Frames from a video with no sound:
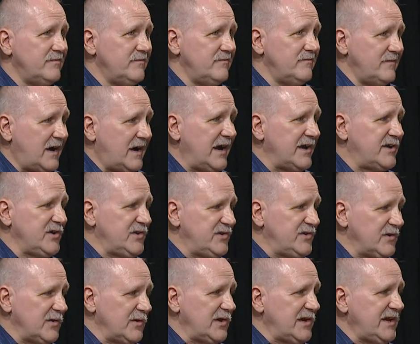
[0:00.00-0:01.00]
I could
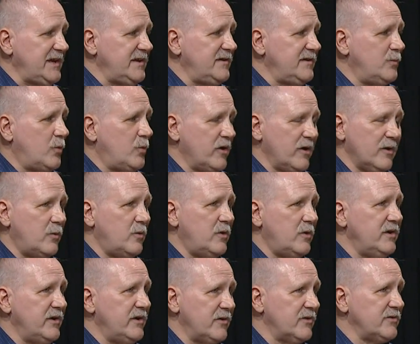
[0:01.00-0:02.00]
delete where it
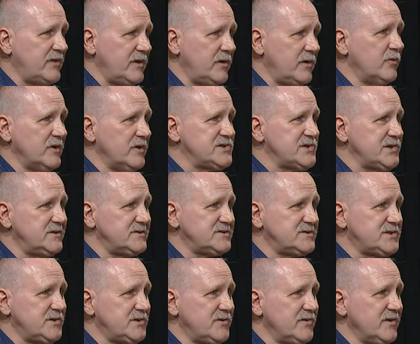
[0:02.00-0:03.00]
wouldn't hurt the original
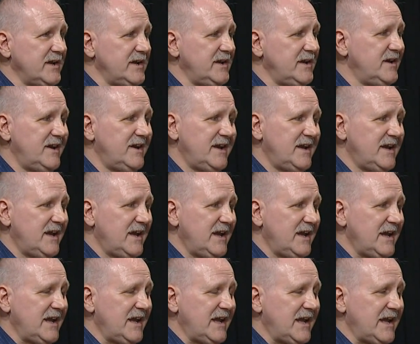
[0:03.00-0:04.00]
story,
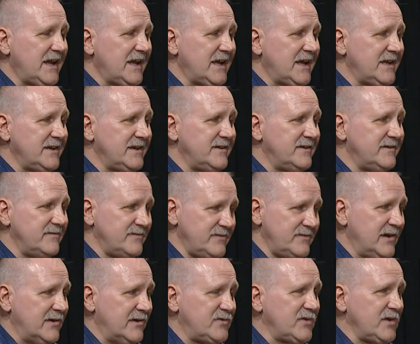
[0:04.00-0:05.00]
and
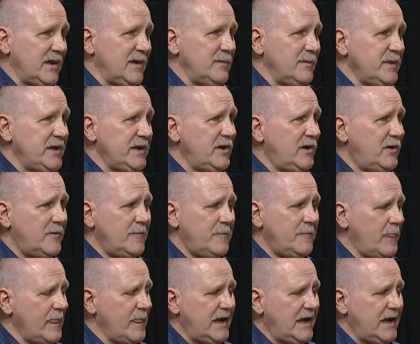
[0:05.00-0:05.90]
to let me know.